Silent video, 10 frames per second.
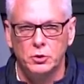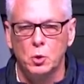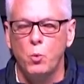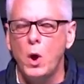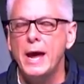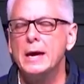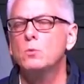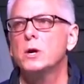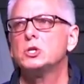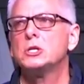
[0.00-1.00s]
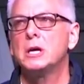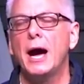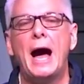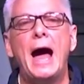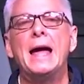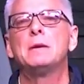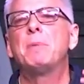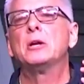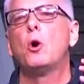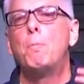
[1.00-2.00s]
The way in which God, I had
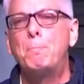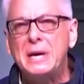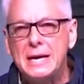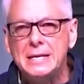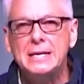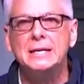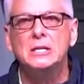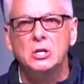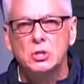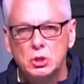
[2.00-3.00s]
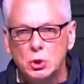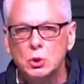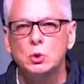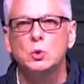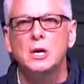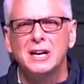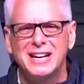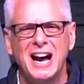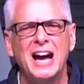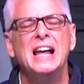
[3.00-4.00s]
been obedient to
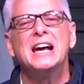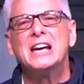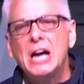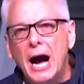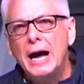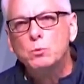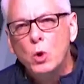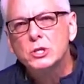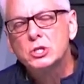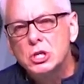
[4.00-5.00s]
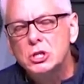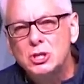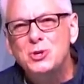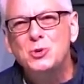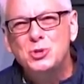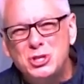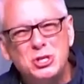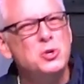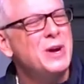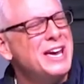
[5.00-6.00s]
God. God wants to use
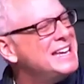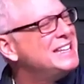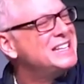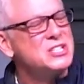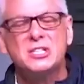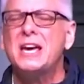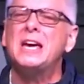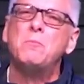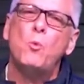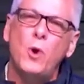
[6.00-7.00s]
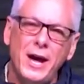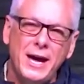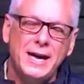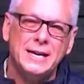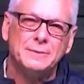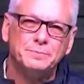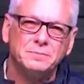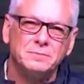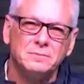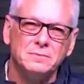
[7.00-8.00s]
you in the same way.
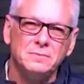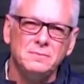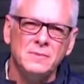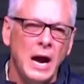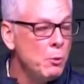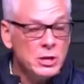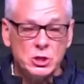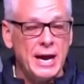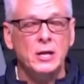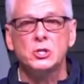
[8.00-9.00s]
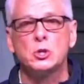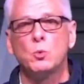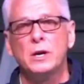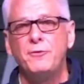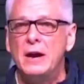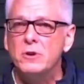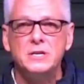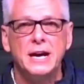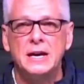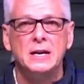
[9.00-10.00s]
I want to challenge you. What if every
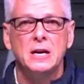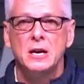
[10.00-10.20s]
day